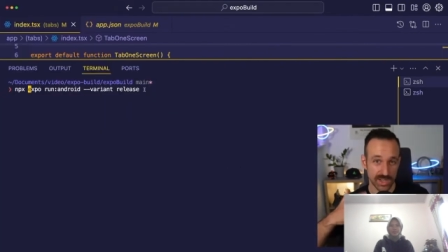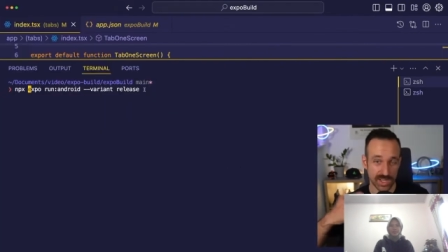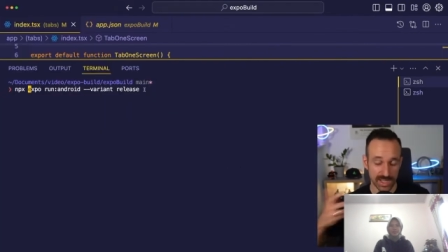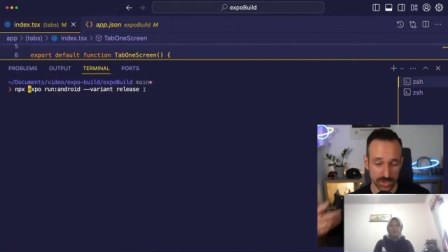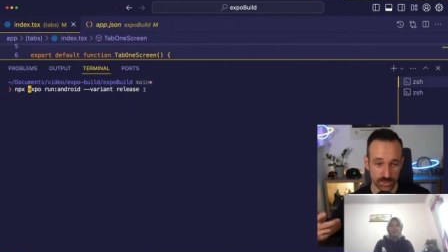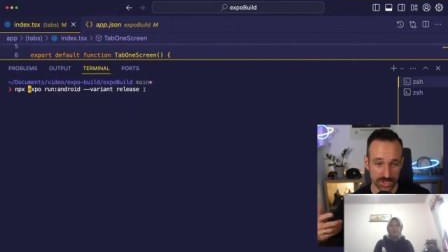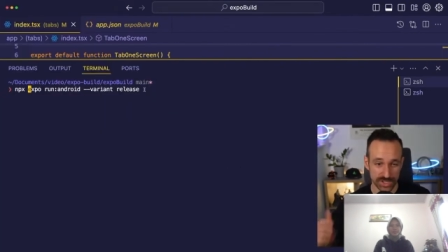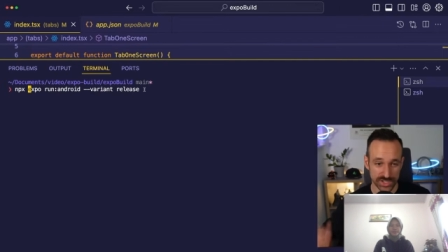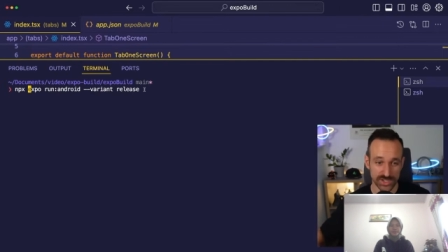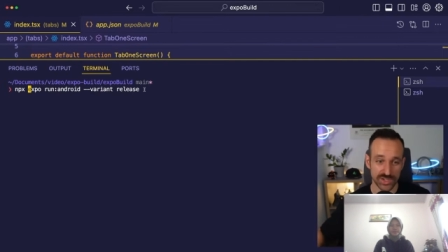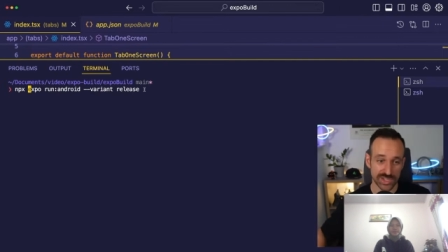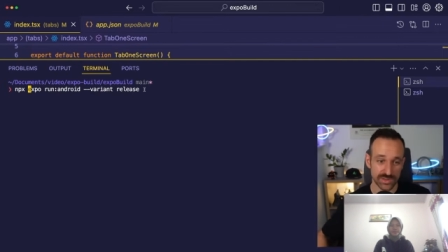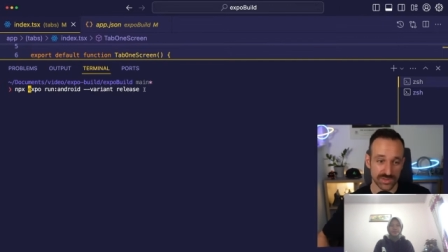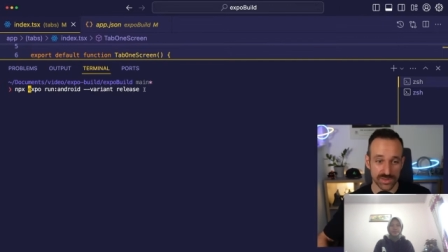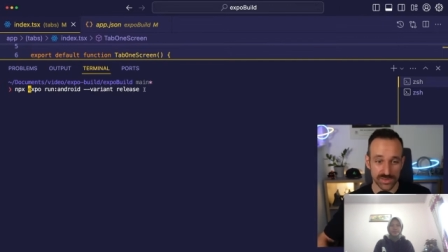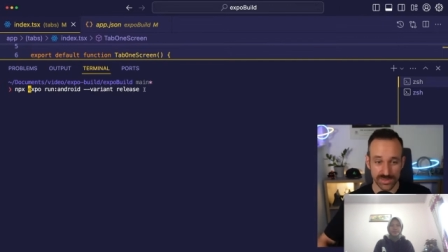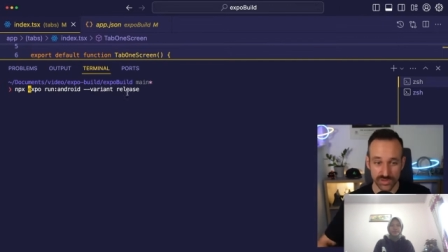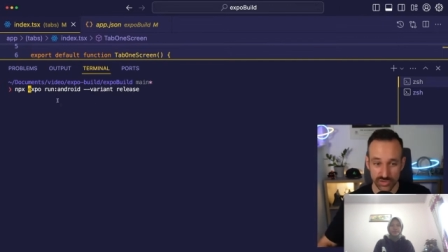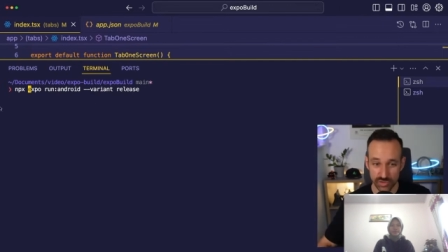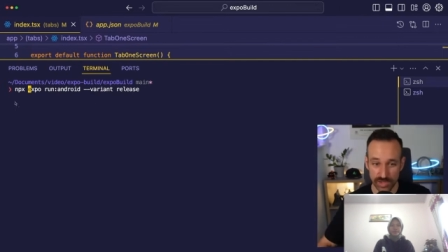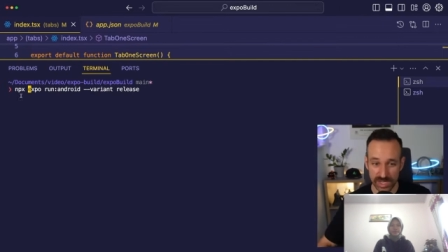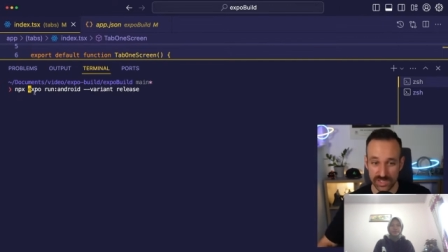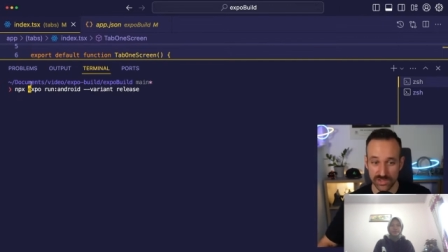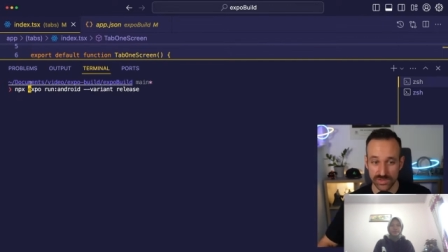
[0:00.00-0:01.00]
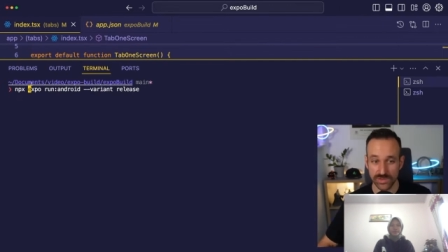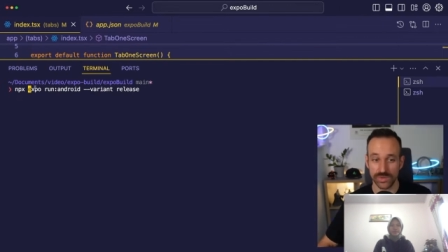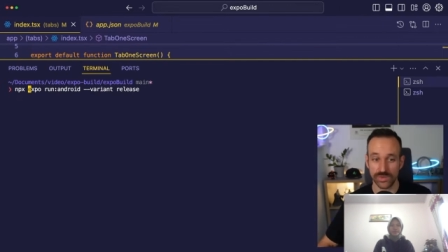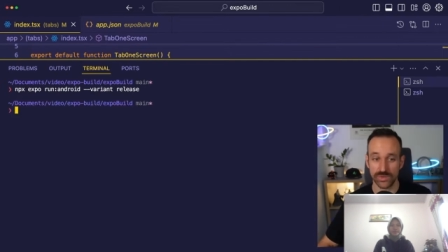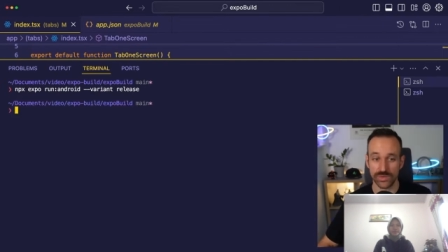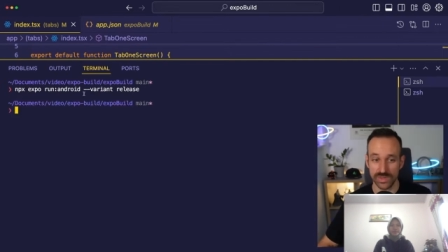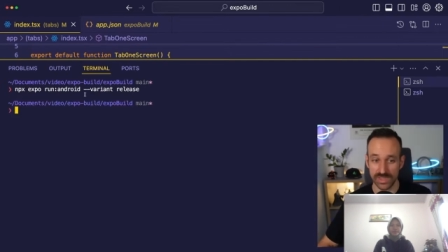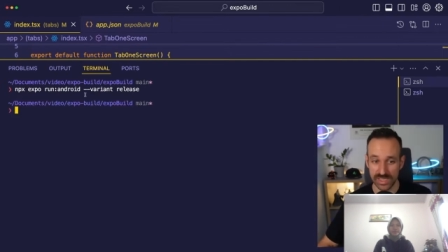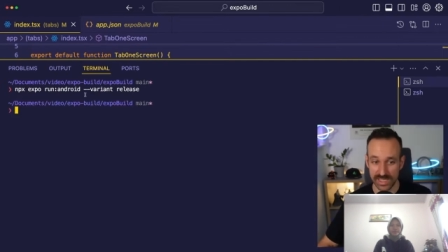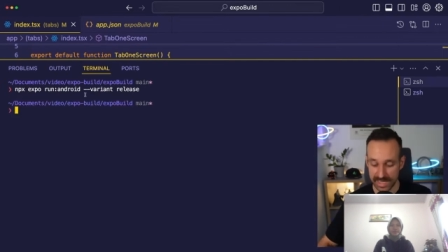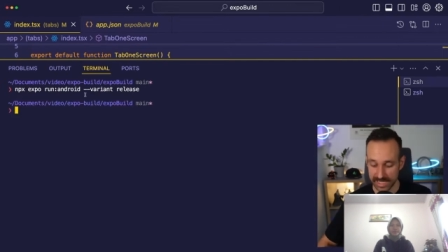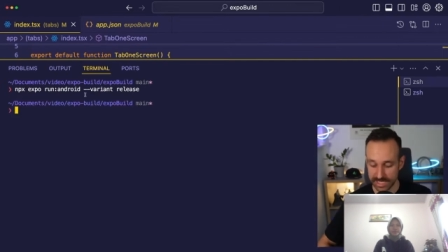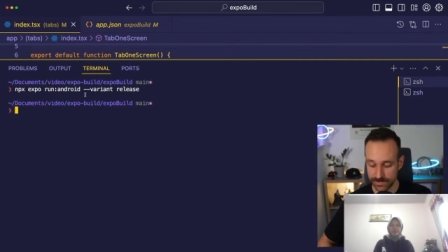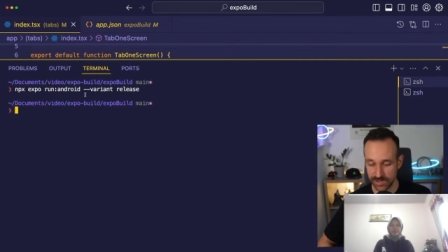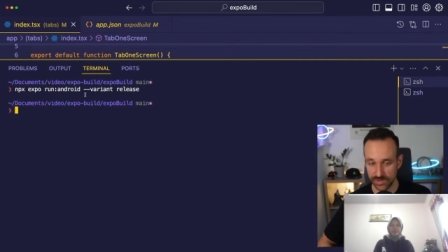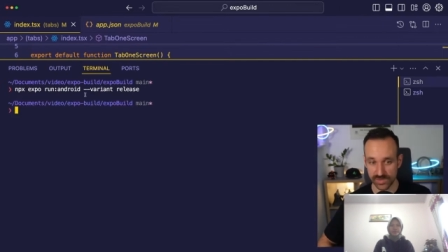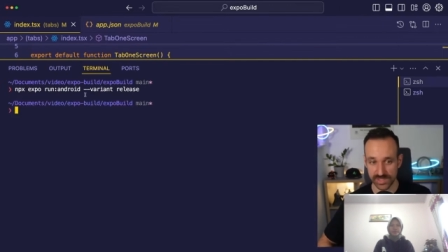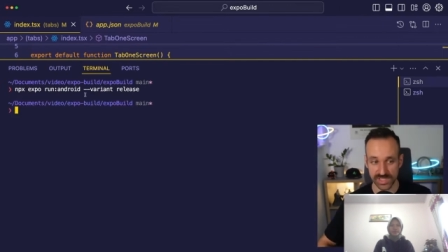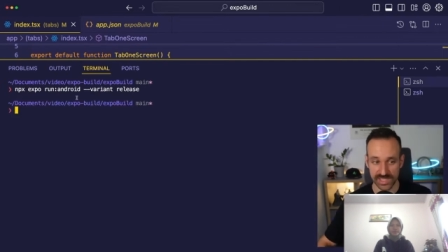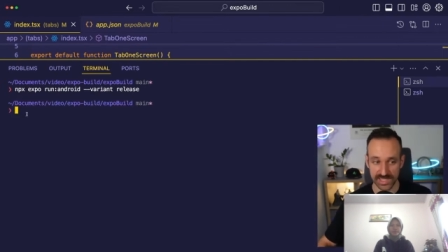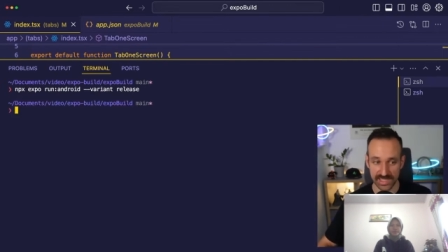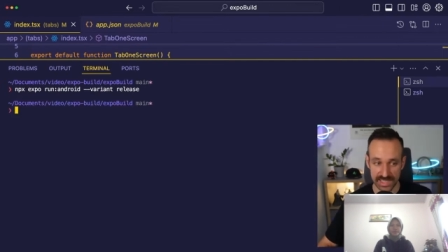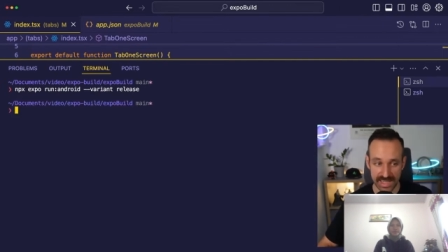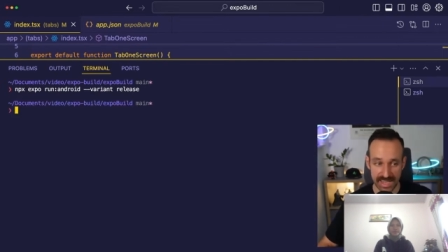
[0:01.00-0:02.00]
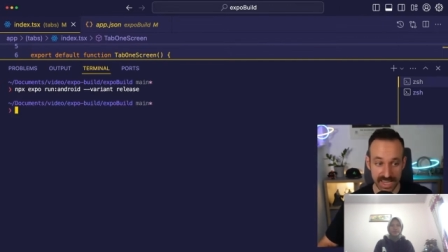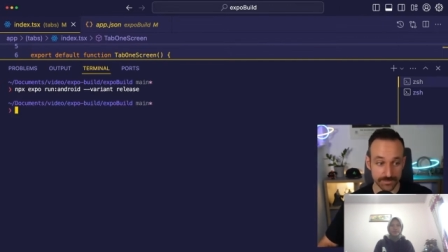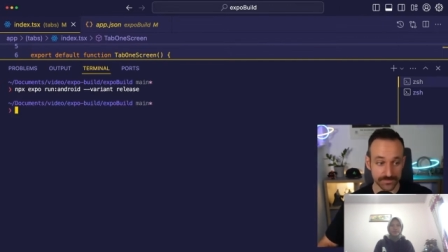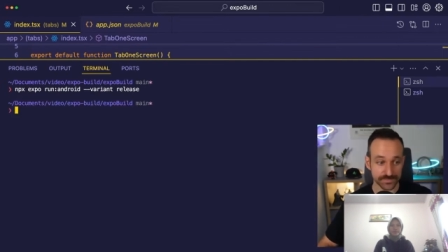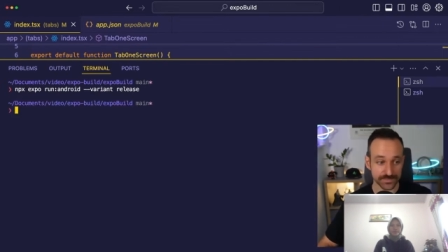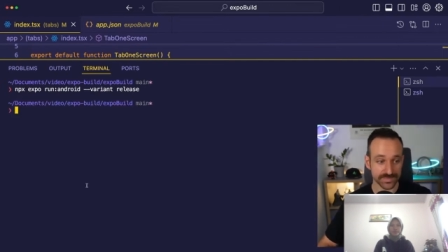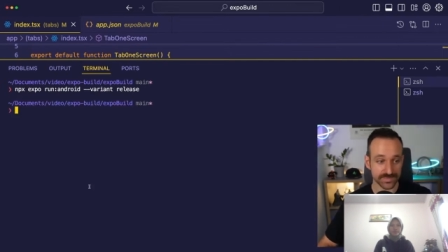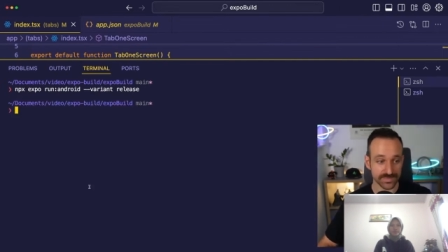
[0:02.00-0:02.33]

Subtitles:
and Android Studio straight through the Expo CLI.